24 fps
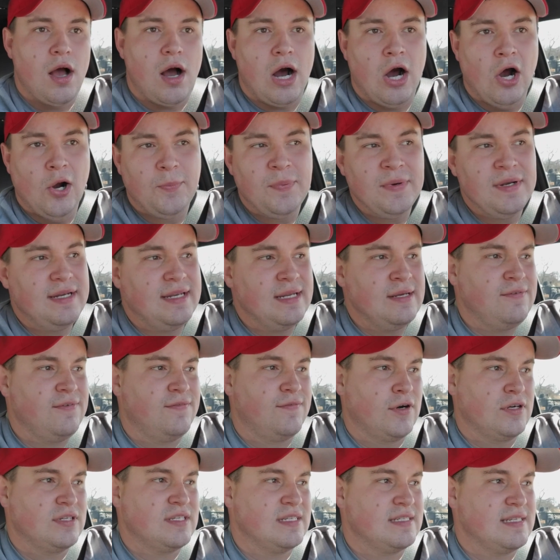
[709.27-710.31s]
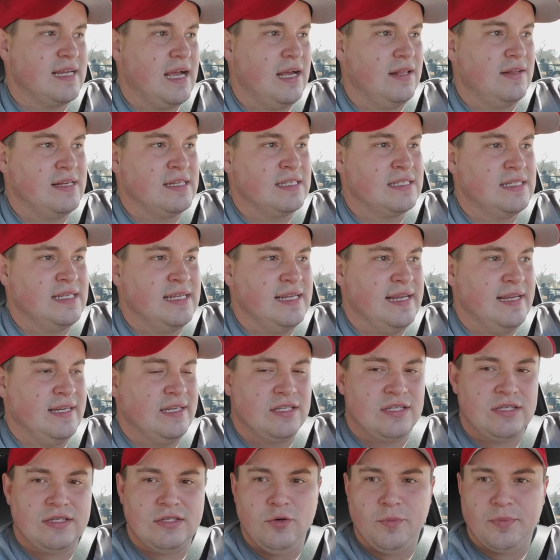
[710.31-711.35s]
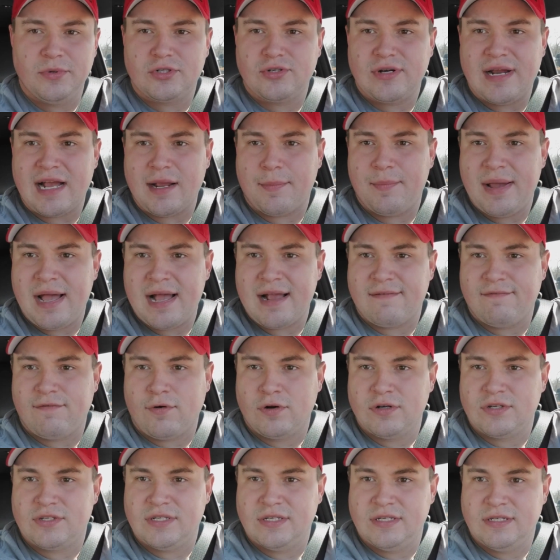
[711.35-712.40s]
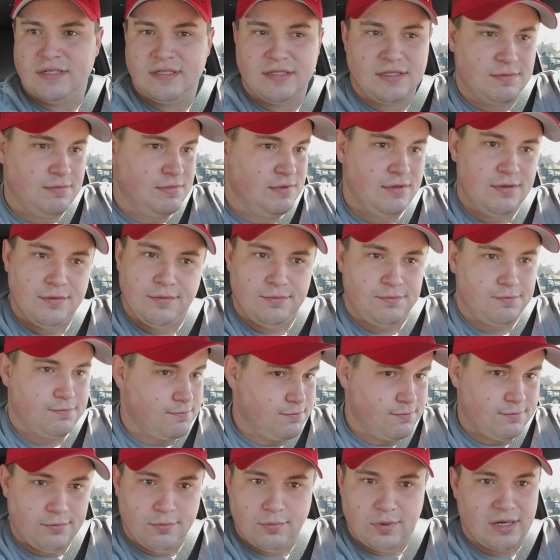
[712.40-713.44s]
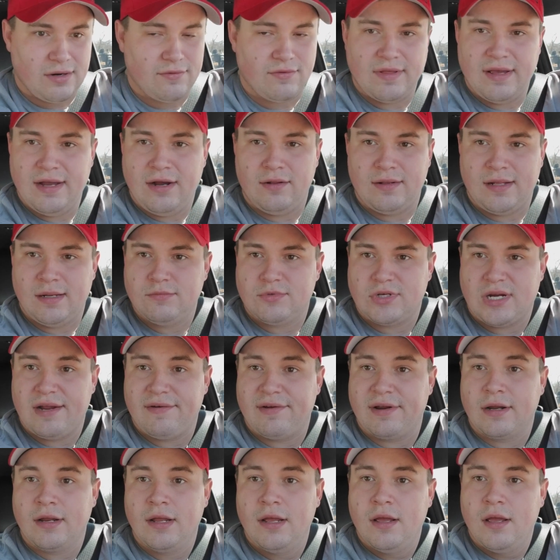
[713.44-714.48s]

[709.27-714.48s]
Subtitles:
Open diff versus LSD, super track pack versus the whatever the hell I'm driving.